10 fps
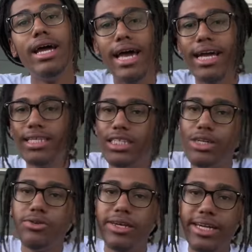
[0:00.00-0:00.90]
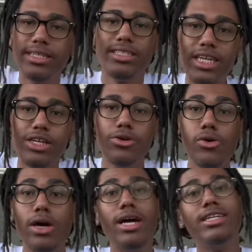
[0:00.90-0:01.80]
and
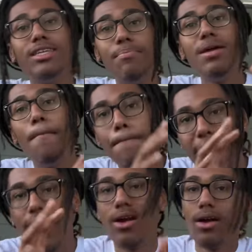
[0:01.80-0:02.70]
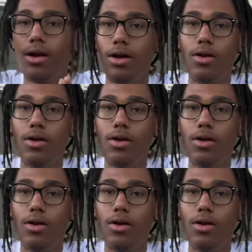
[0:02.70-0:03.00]
continue to be better